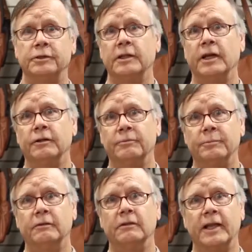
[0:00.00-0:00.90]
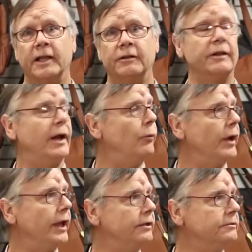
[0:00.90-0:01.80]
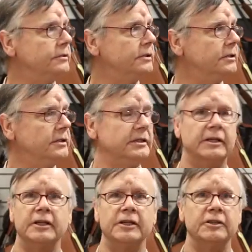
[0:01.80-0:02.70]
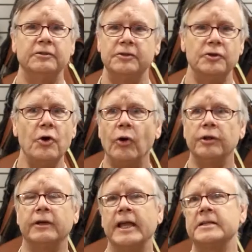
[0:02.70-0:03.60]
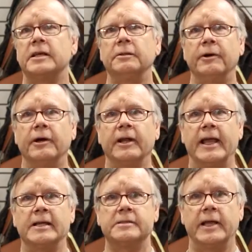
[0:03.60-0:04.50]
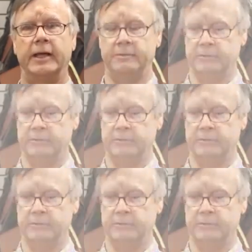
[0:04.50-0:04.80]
together to be able to handle that weight. No other case on the market has that.